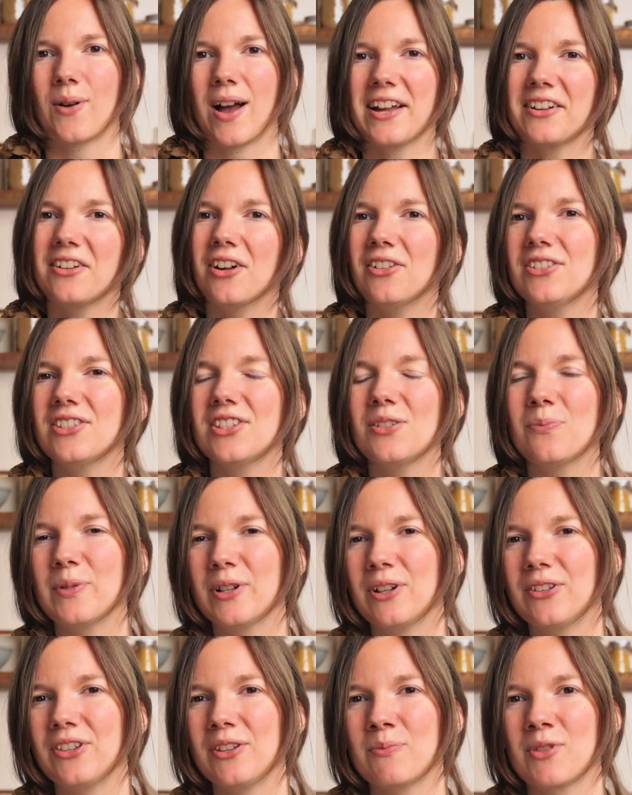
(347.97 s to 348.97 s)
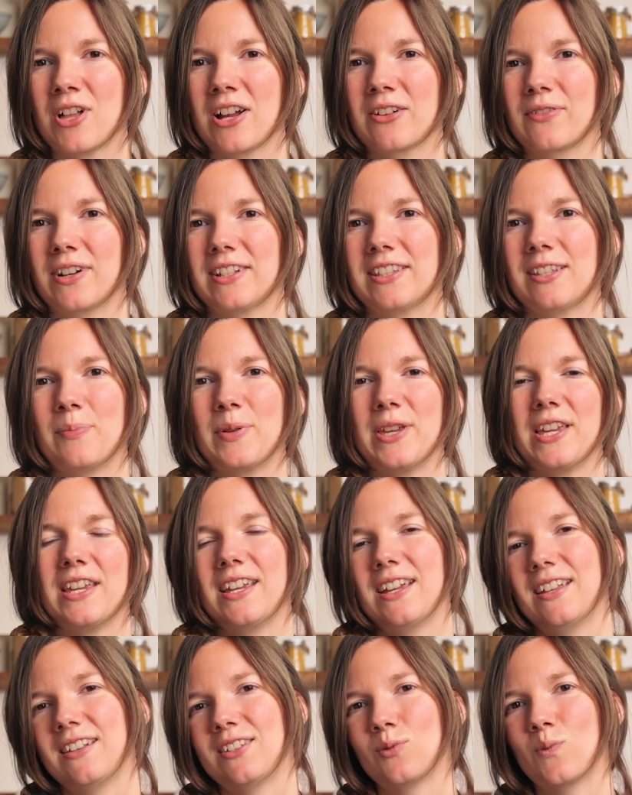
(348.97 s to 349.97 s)
I call this a building block recipe.
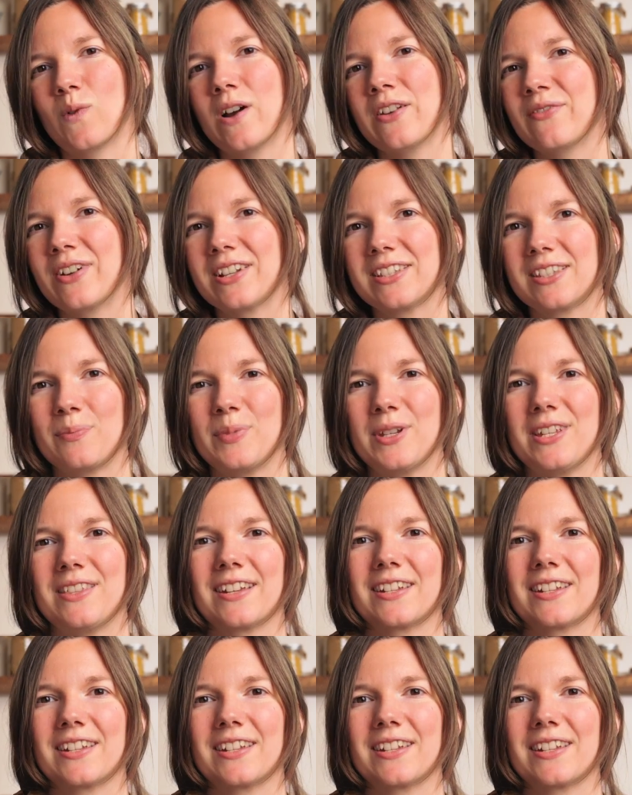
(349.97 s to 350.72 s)
It is one recipe